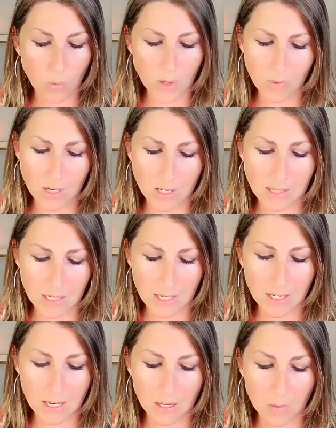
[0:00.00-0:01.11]
we want to
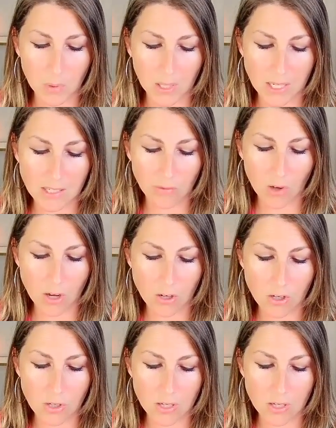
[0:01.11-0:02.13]
sit in the place of honor